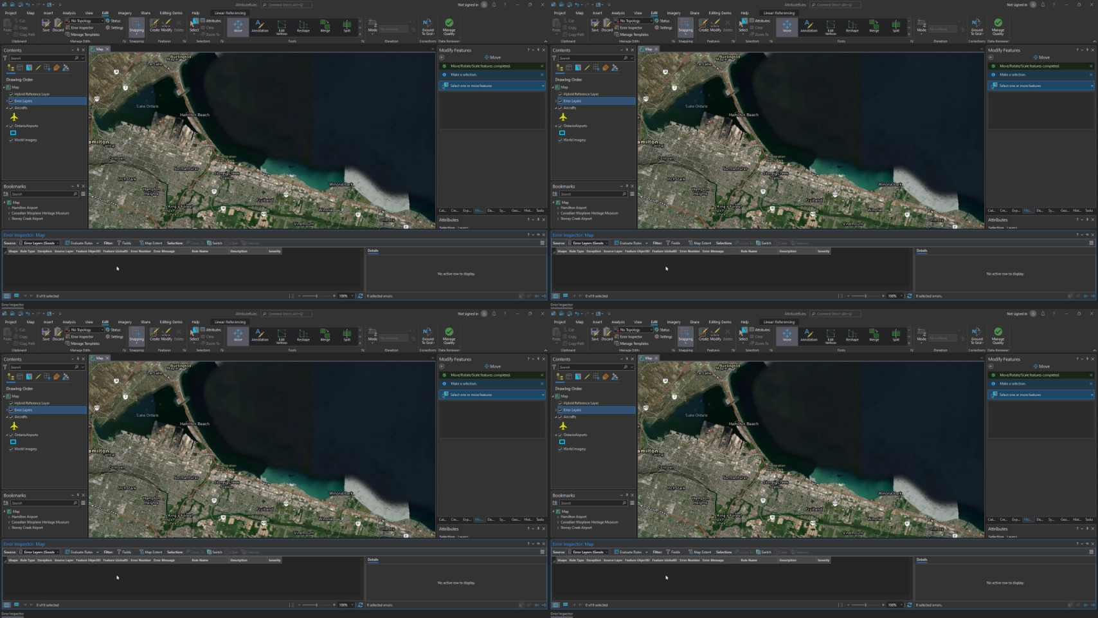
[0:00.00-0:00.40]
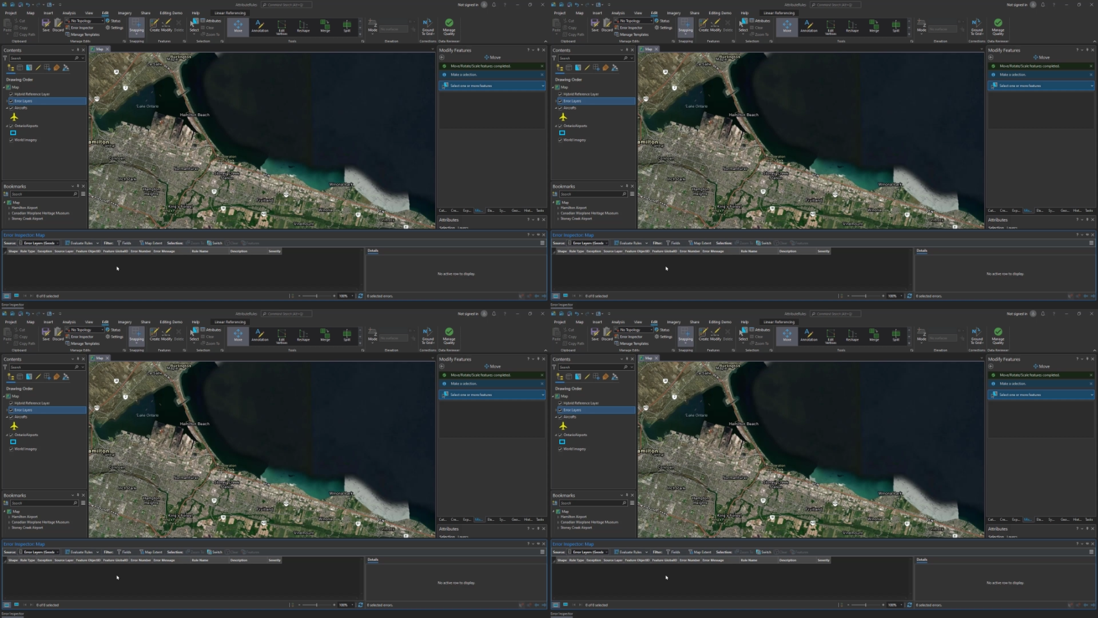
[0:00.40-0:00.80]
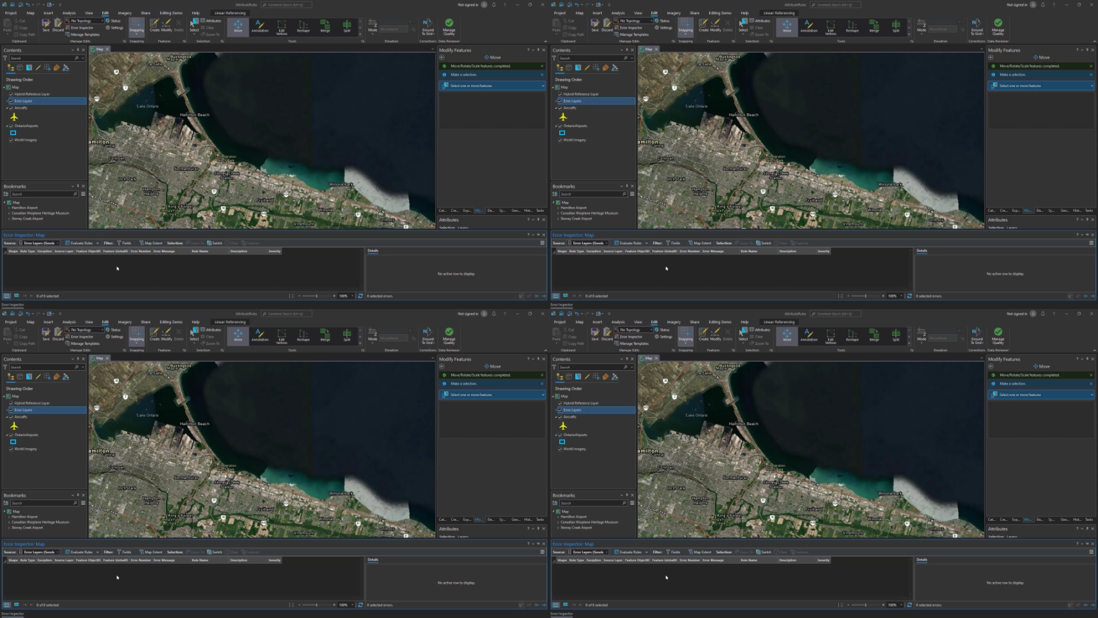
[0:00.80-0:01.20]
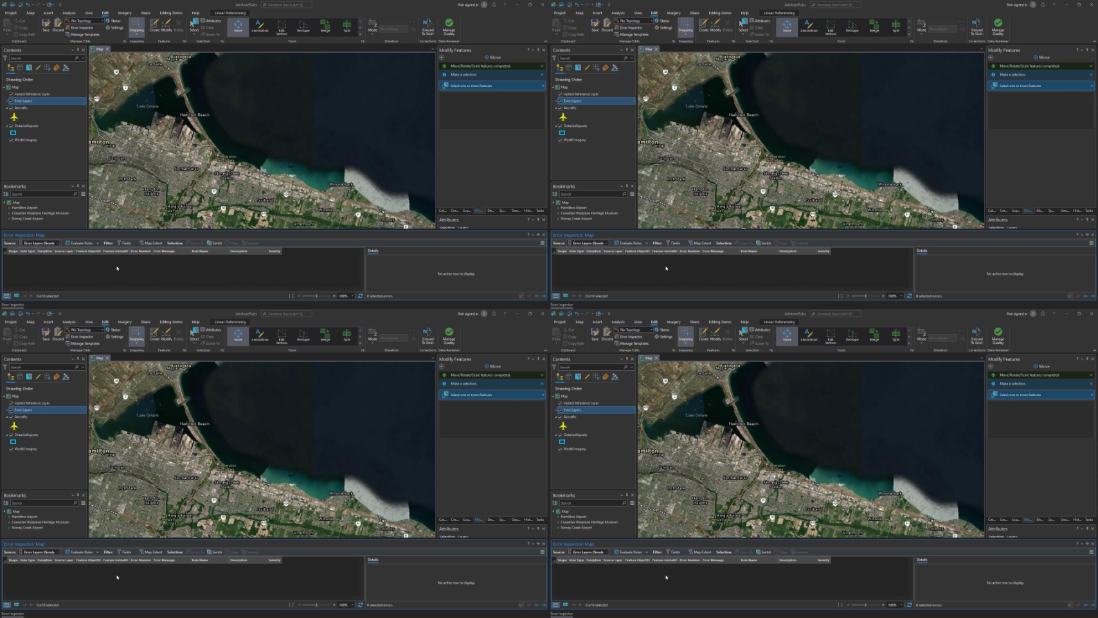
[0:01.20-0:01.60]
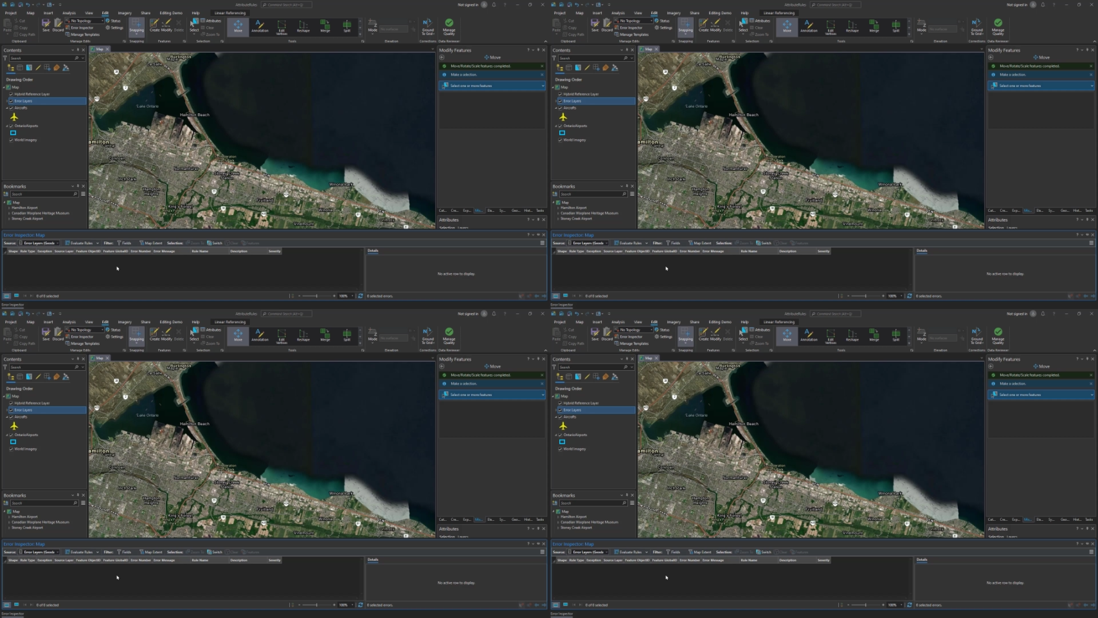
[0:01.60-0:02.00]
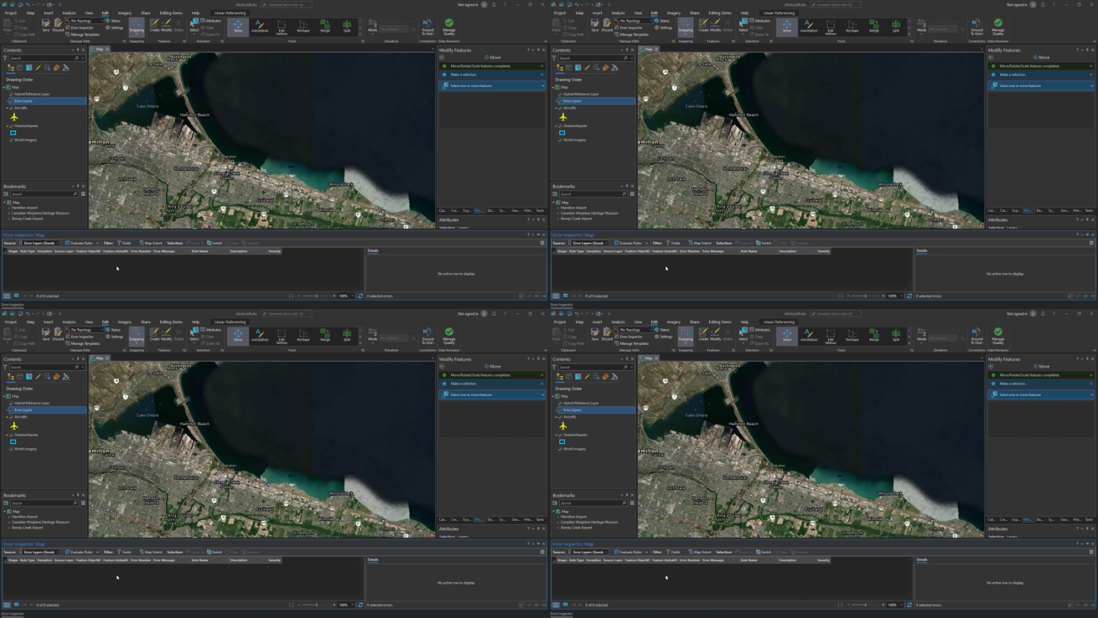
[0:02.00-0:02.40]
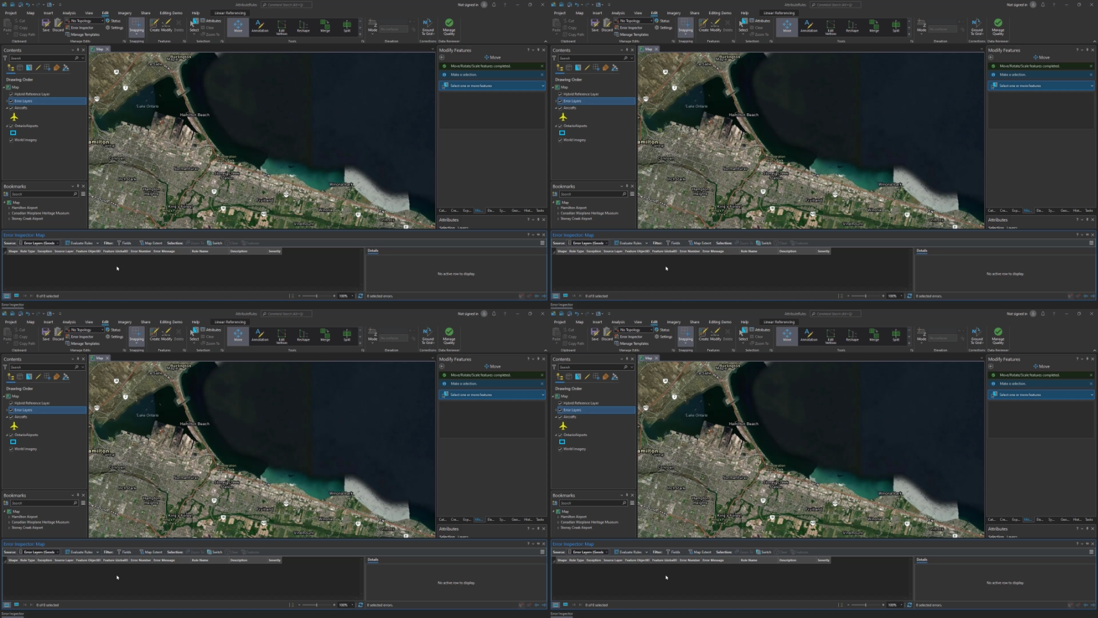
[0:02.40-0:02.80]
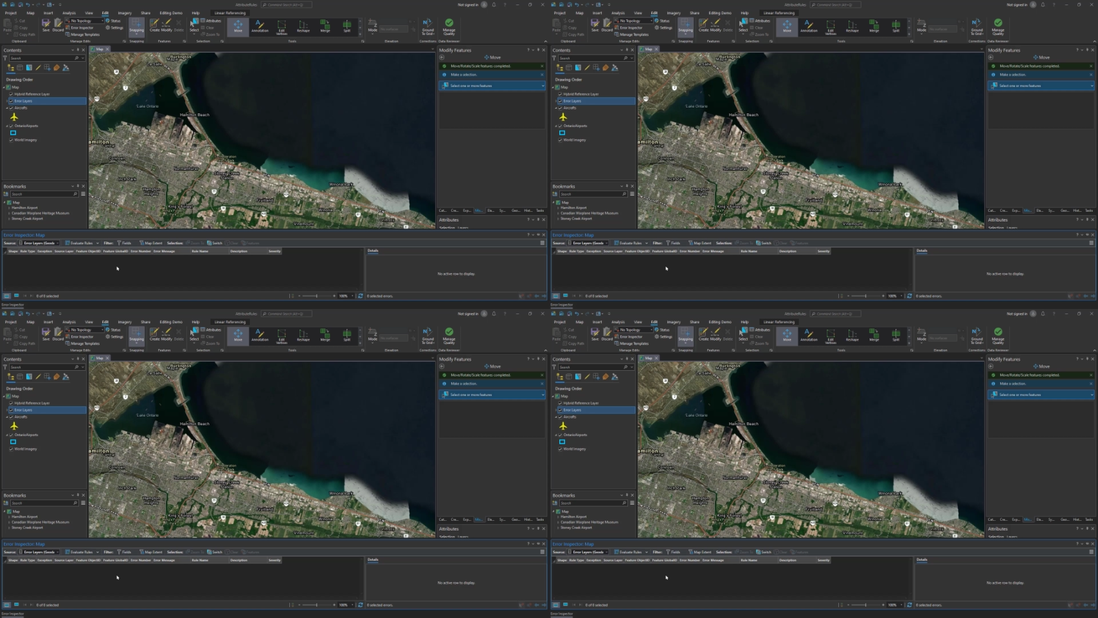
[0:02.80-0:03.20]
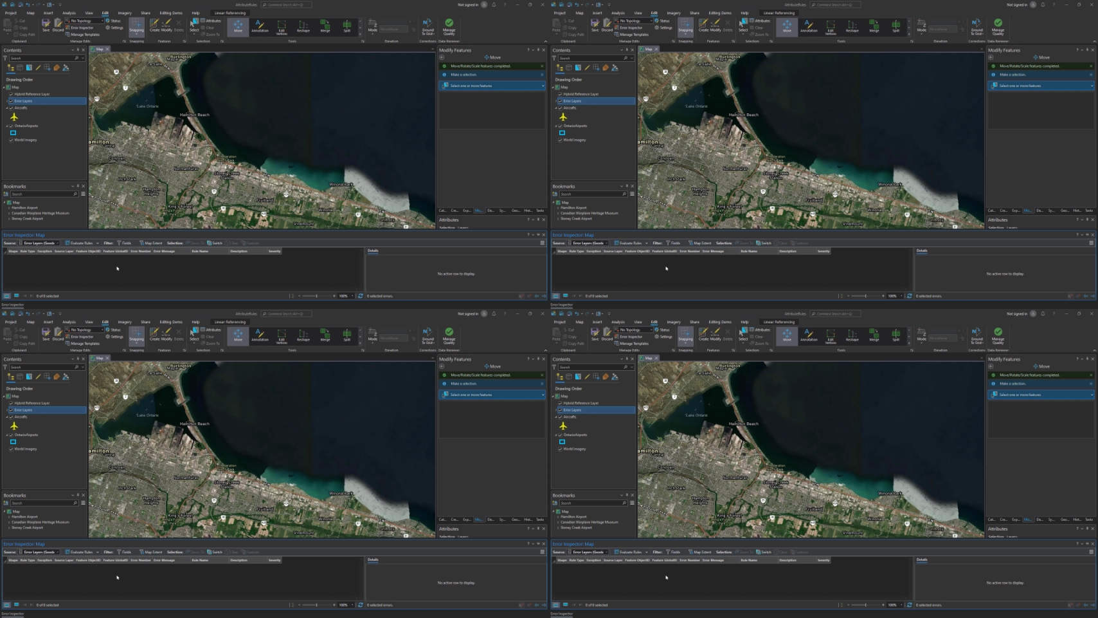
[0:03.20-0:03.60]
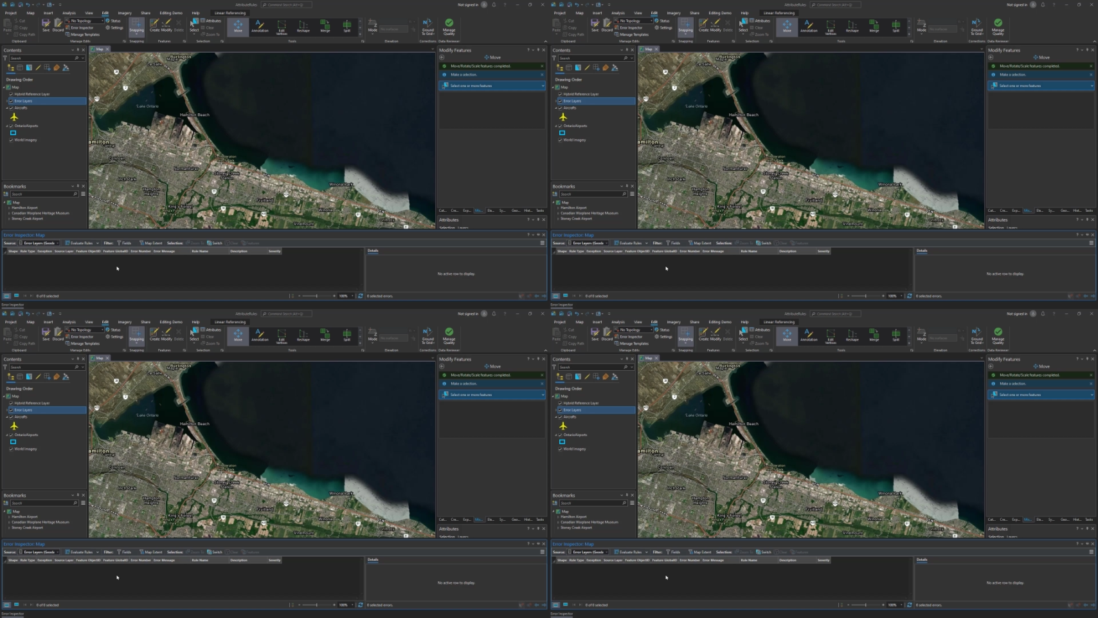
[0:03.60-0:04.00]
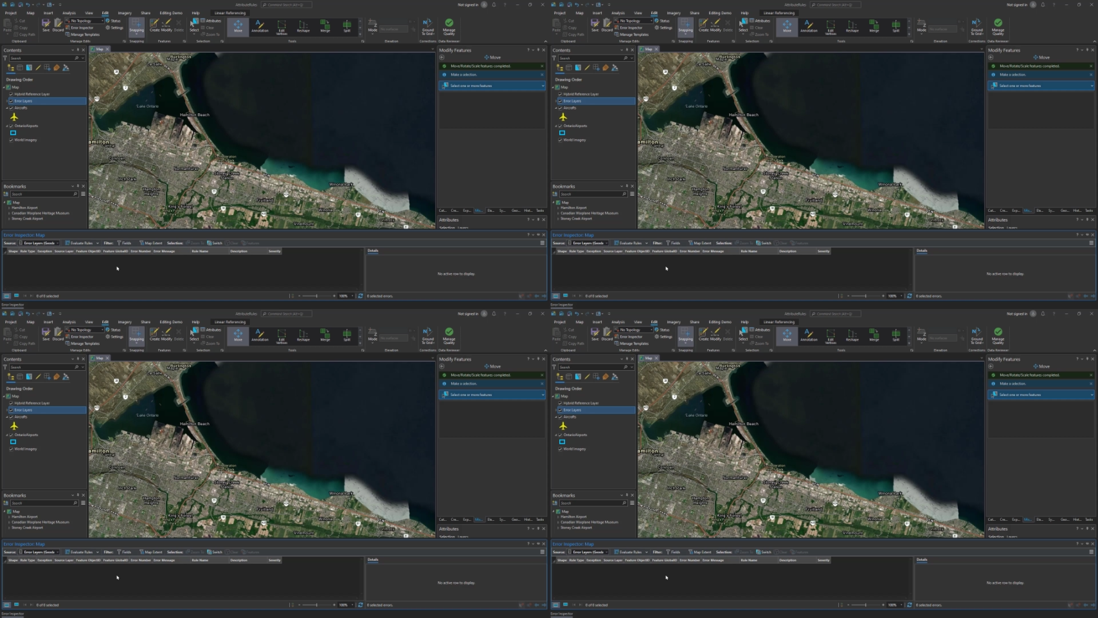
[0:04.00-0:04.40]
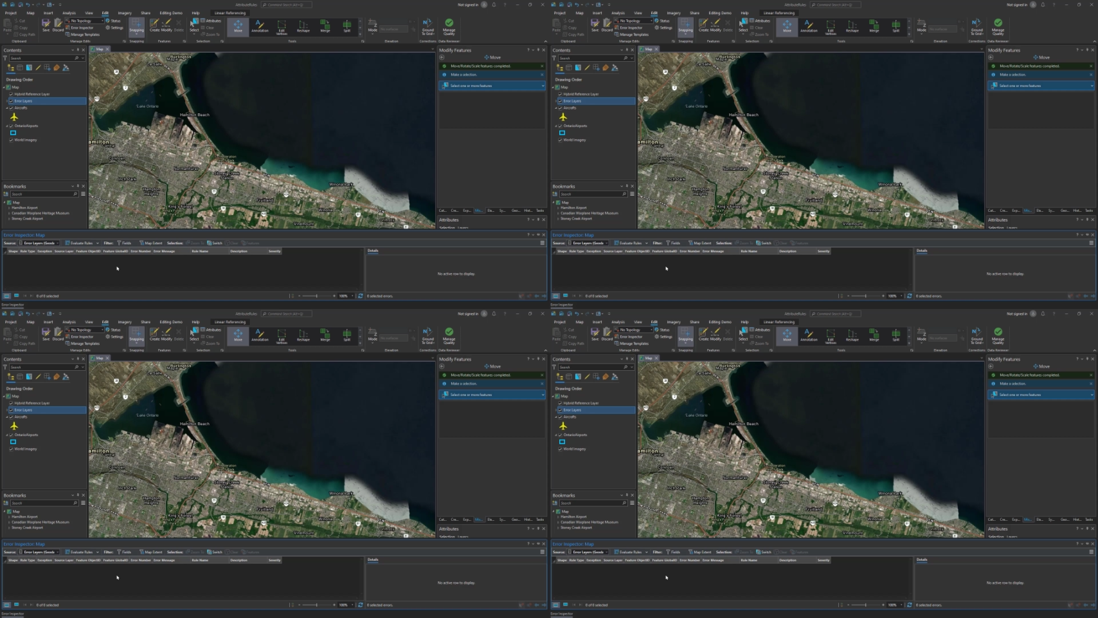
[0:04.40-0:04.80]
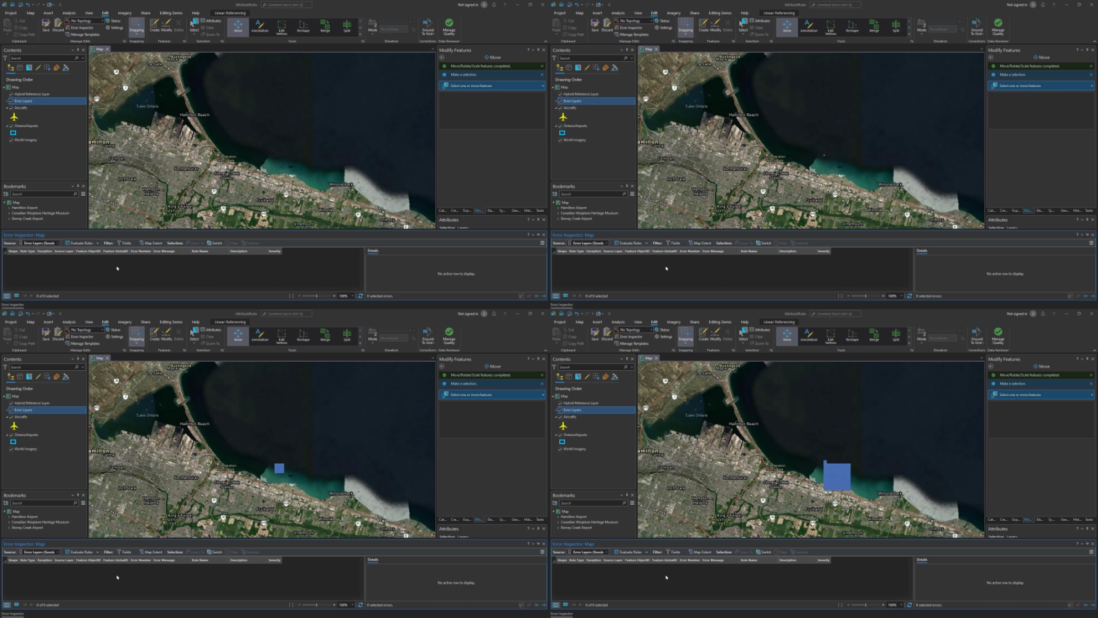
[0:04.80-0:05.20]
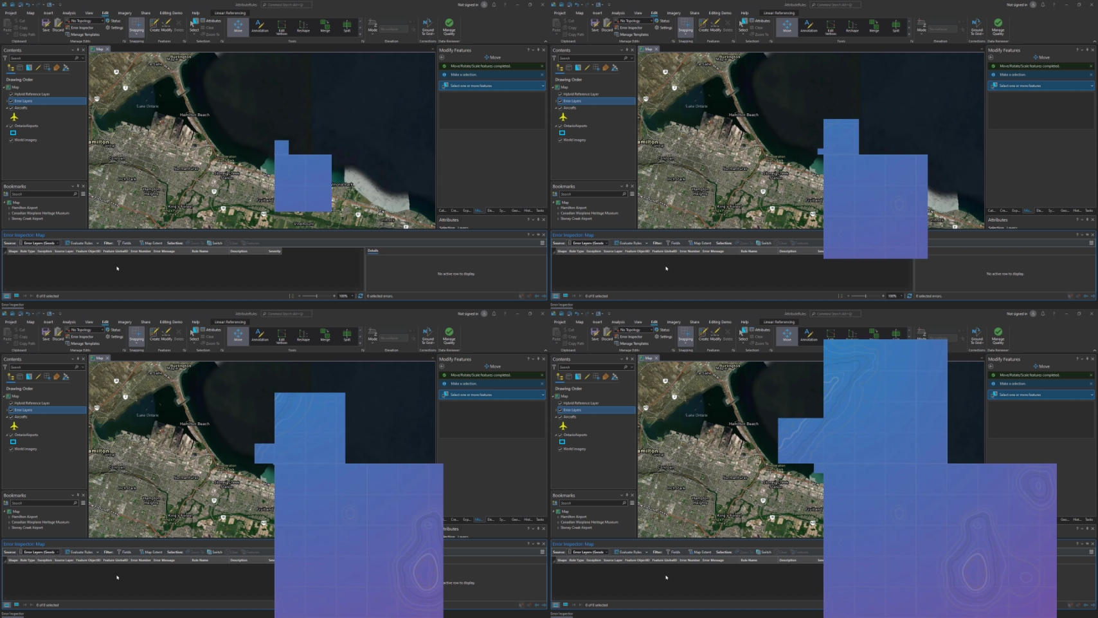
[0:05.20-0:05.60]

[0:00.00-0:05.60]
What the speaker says: No face is visible, so there are no lips to read.